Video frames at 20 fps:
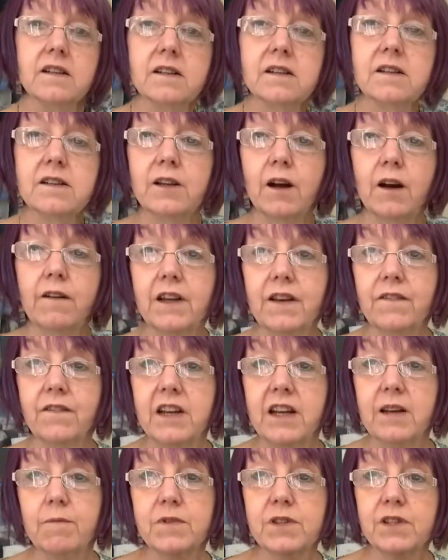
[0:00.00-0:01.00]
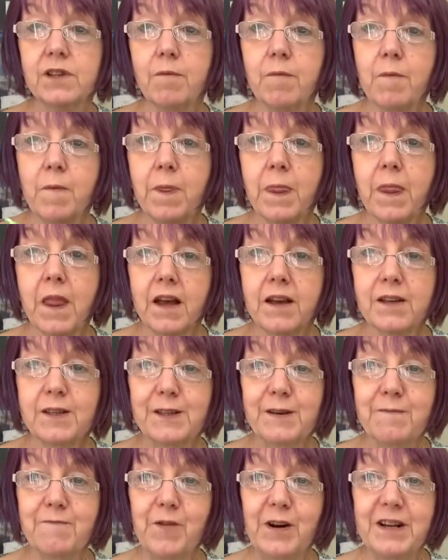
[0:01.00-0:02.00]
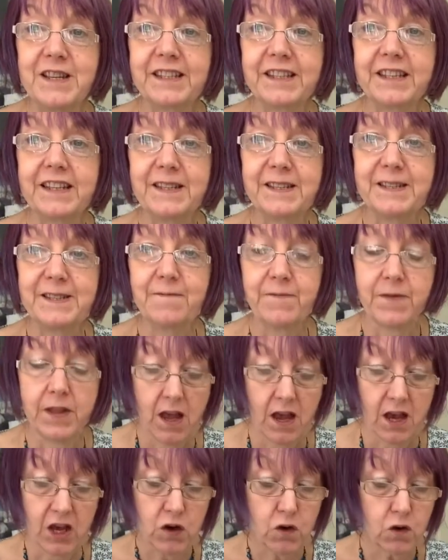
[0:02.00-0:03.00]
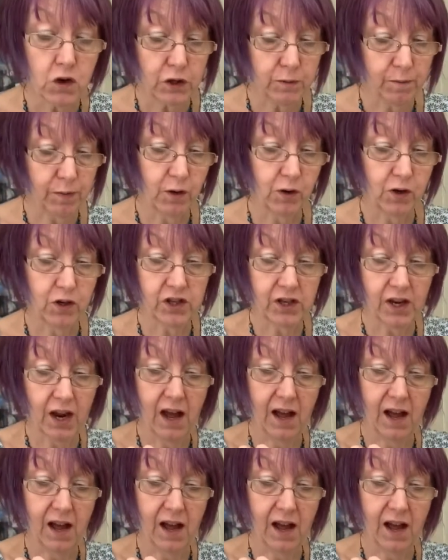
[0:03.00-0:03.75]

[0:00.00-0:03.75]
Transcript: So I've given him some whiskers. You could put